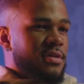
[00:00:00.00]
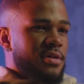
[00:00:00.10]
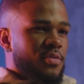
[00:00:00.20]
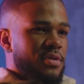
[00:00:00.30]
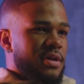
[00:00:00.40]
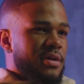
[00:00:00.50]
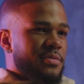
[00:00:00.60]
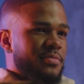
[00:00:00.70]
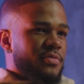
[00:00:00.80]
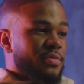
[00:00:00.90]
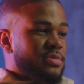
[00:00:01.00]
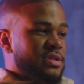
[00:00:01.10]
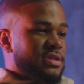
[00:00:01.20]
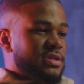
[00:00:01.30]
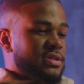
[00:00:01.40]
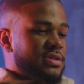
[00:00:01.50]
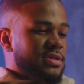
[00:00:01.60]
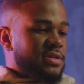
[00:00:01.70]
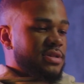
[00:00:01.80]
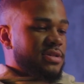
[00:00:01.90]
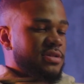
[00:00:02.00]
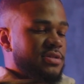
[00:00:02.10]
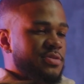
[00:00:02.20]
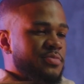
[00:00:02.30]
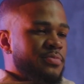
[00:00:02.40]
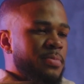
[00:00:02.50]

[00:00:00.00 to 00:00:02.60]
and whatnot from Jesus' existence,